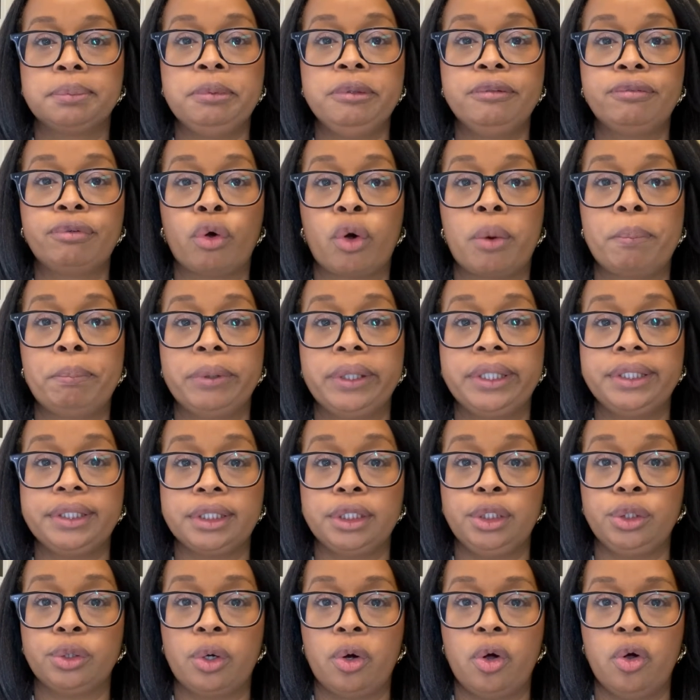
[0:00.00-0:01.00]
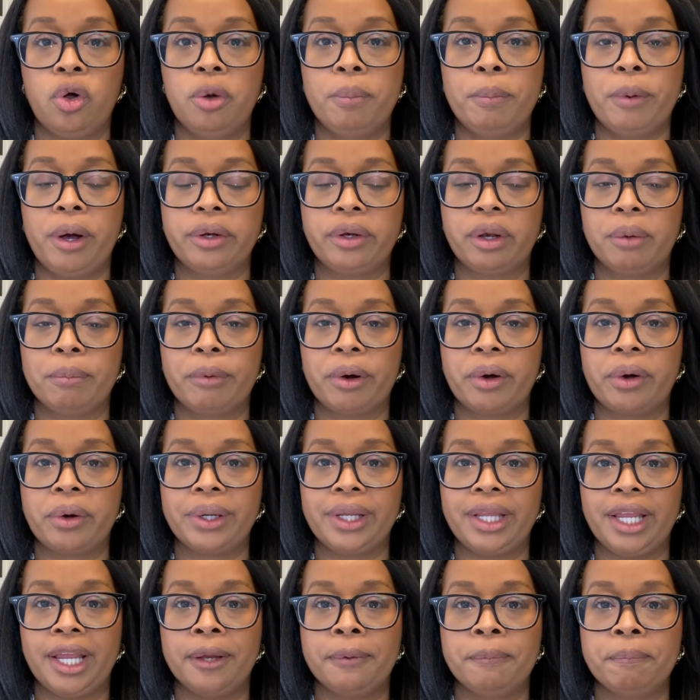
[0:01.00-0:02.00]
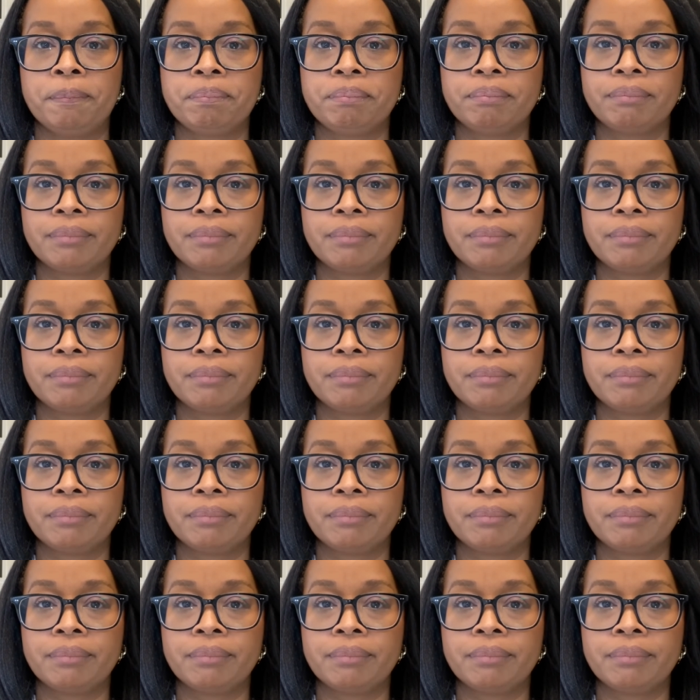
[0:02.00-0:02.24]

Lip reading: before placing your home on the market.